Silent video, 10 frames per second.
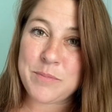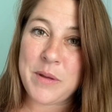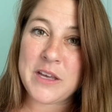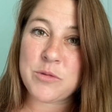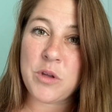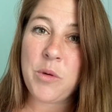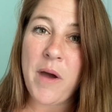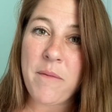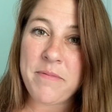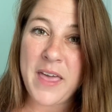Because when you
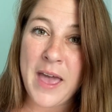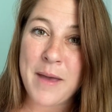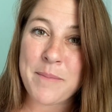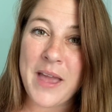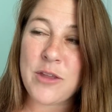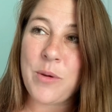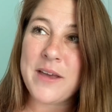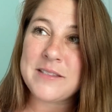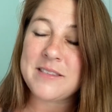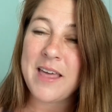help them and you
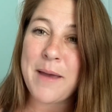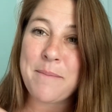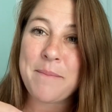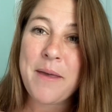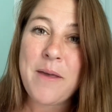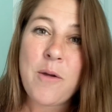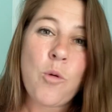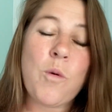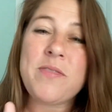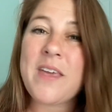ask them
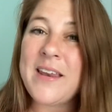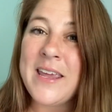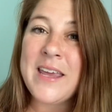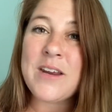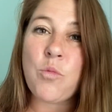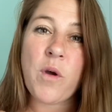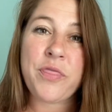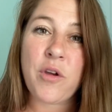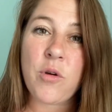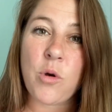what they need and
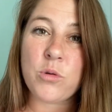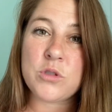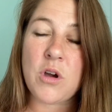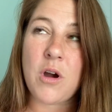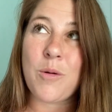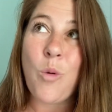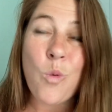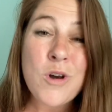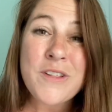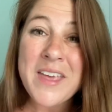what their goals are,
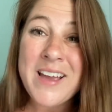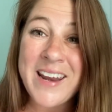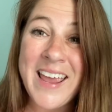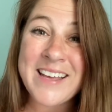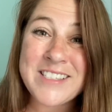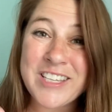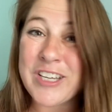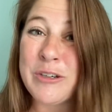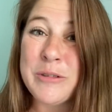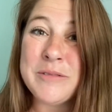what are they going to ask
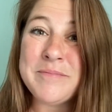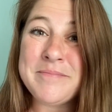you?